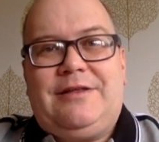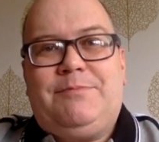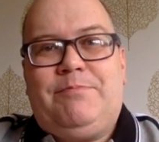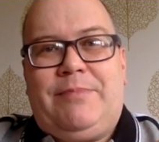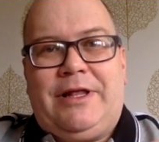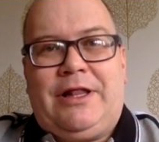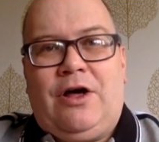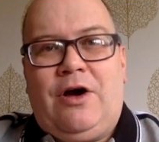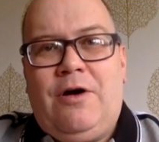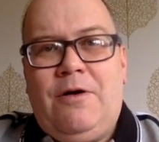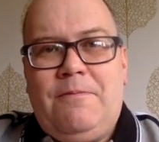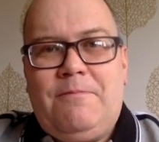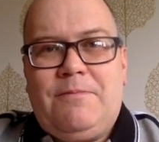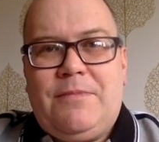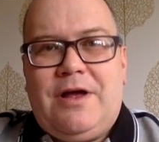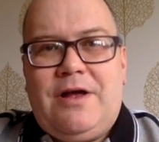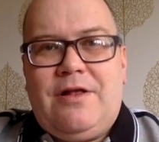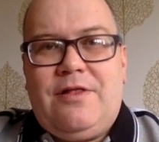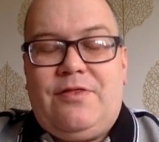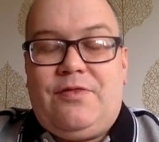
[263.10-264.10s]
below.
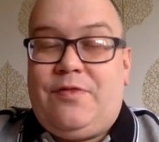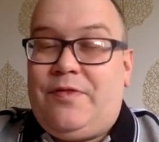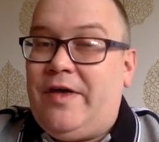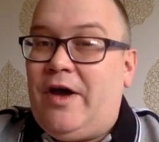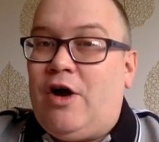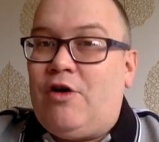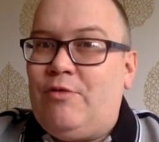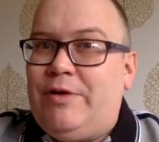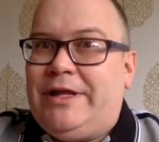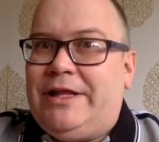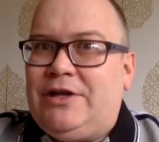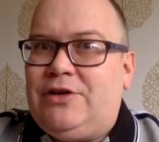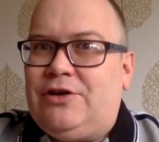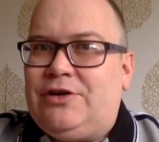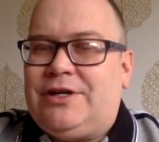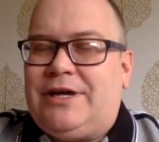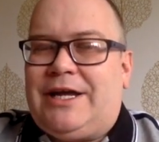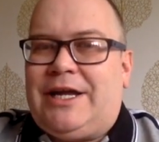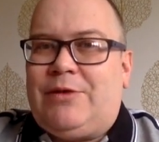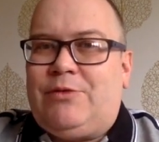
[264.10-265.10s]
They are really
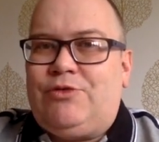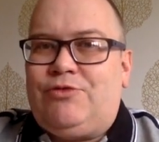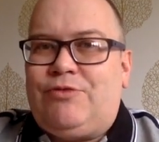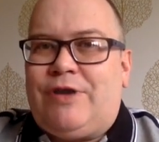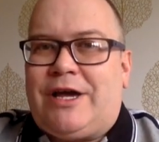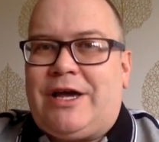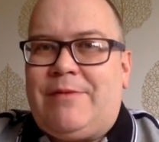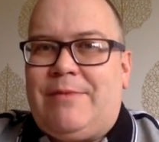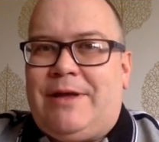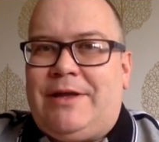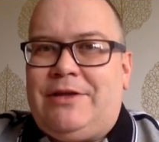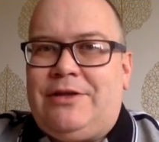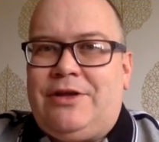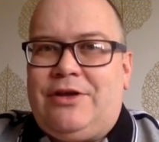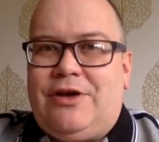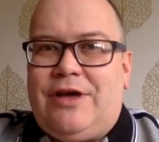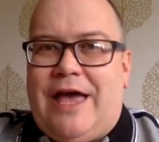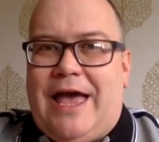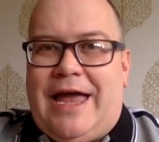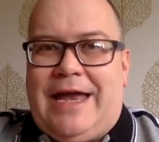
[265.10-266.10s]
good and I would recommend
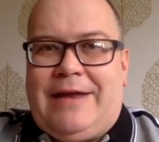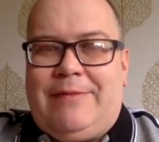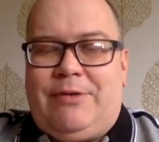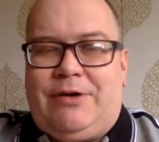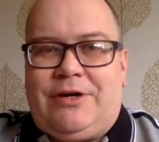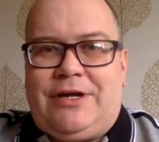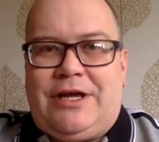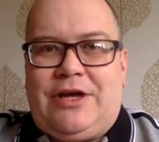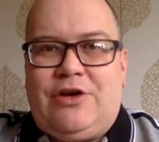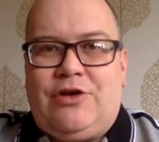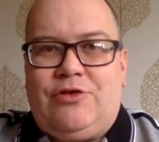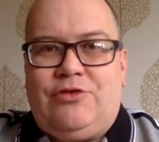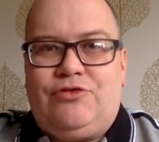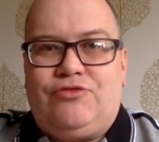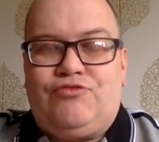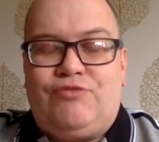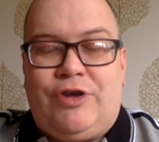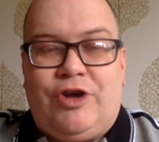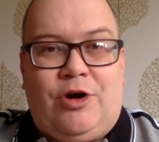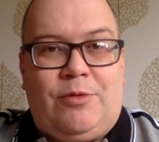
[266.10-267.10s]
anybody
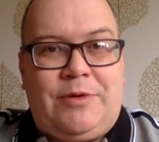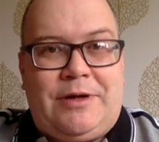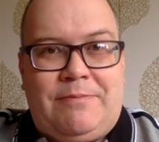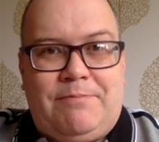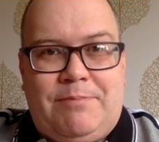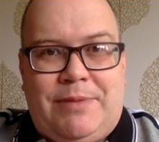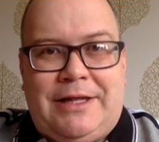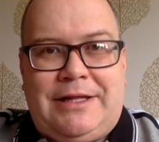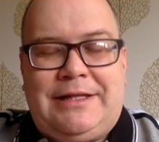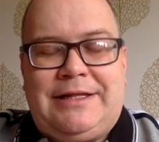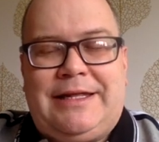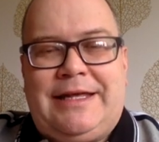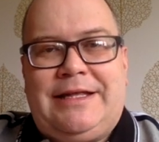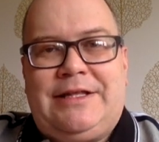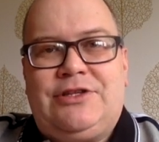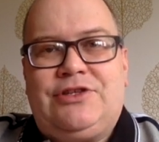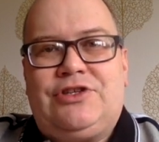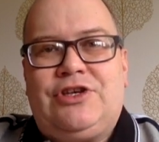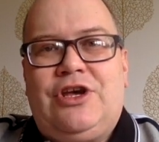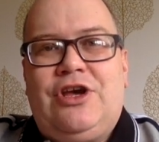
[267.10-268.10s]
who's reopening
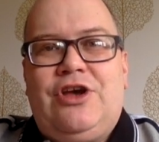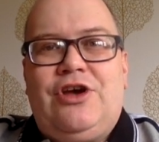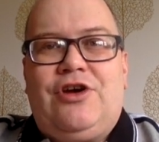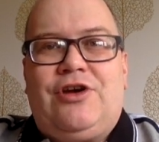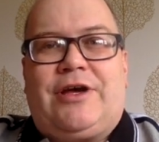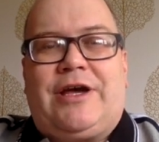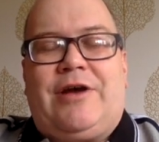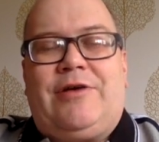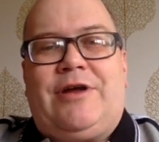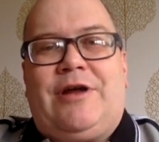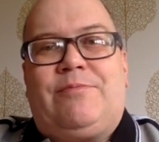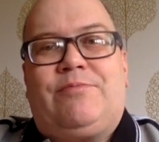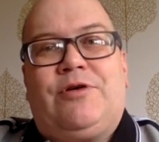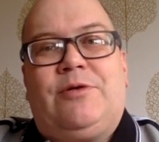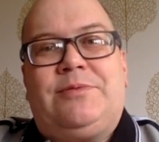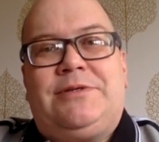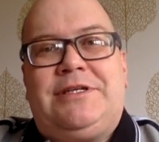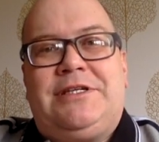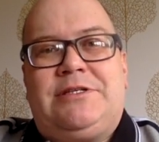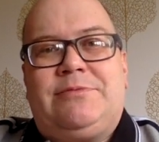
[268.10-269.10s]
buildings or carrying out
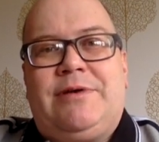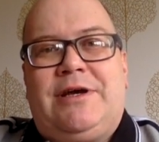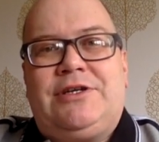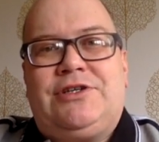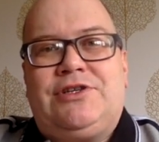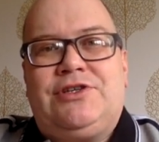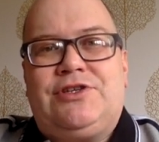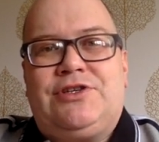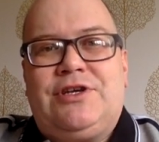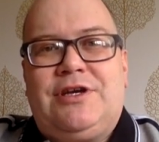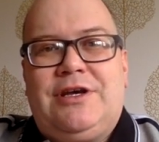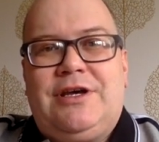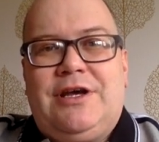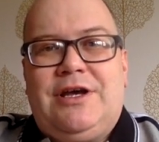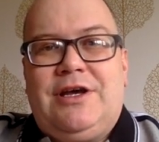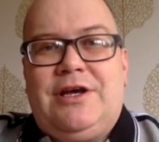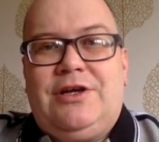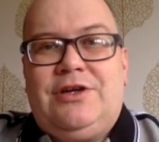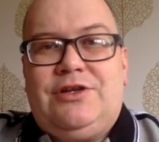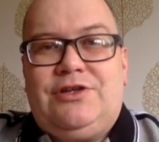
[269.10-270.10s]
property inspections
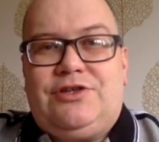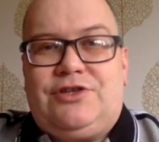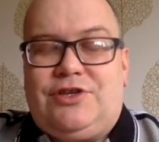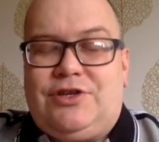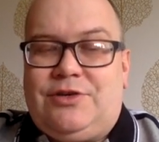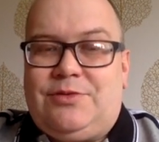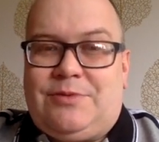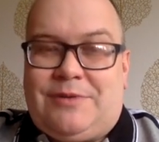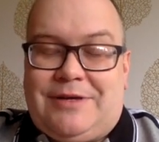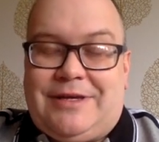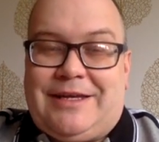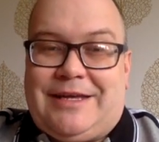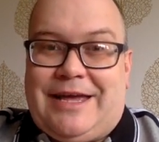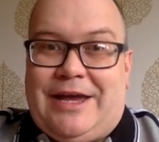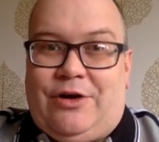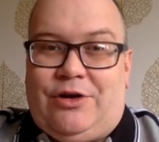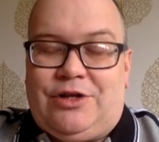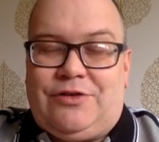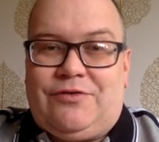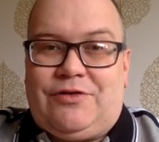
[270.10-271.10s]
to get
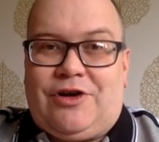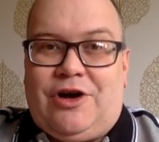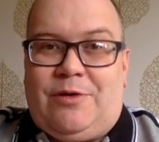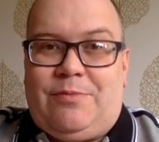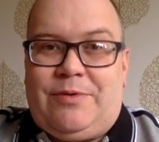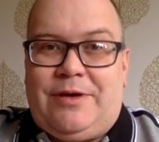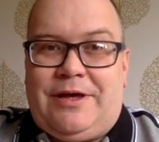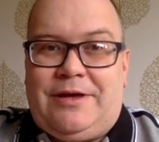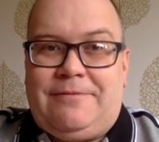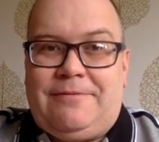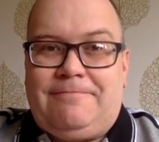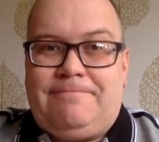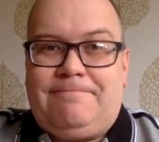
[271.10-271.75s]
hold of a copy.